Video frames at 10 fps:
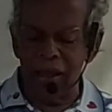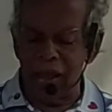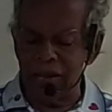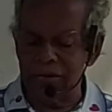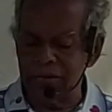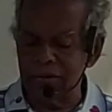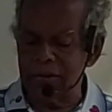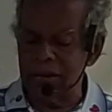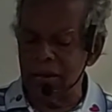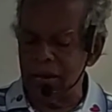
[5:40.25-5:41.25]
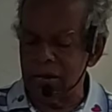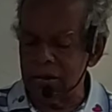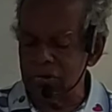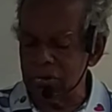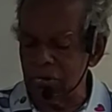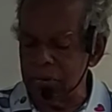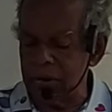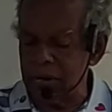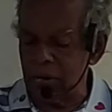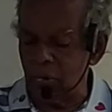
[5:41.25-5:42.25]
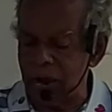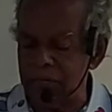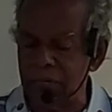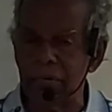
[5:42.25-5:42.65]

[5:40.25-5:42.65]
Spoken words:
and this woman, the wife,